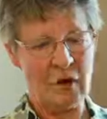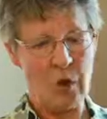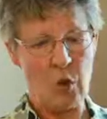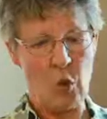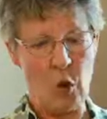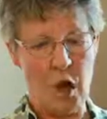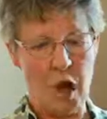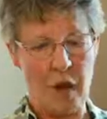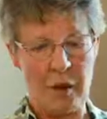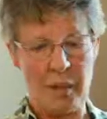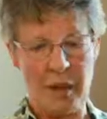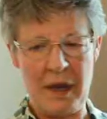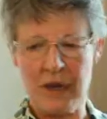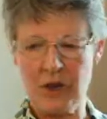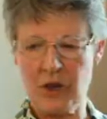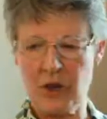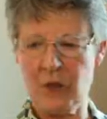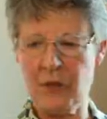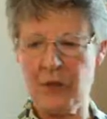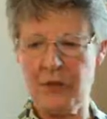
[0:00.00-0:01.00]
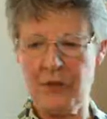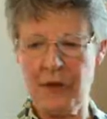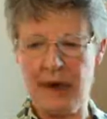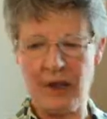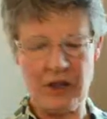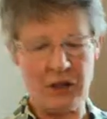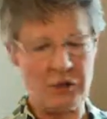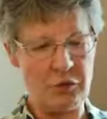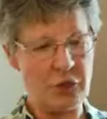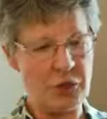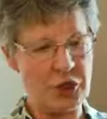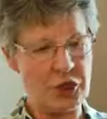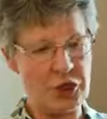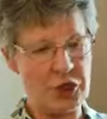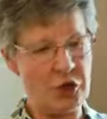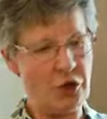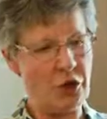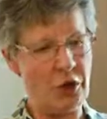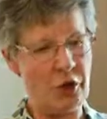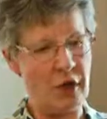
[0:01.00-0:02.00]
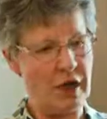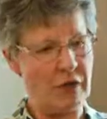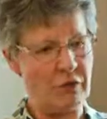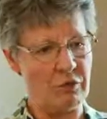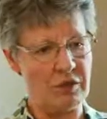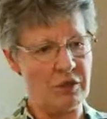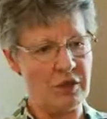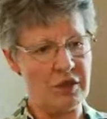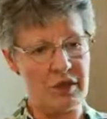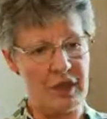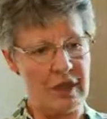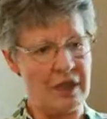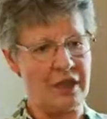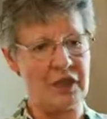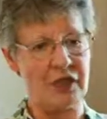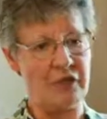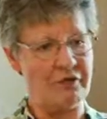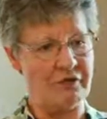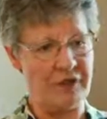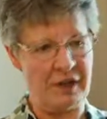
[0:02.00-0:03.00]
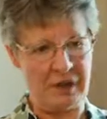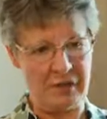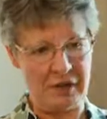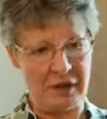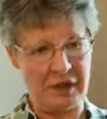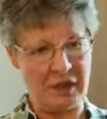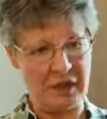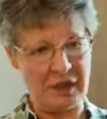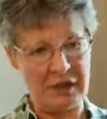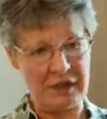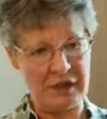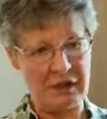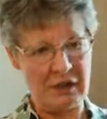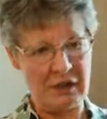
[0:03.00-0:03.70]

Well, my supervisor was sure it was interference,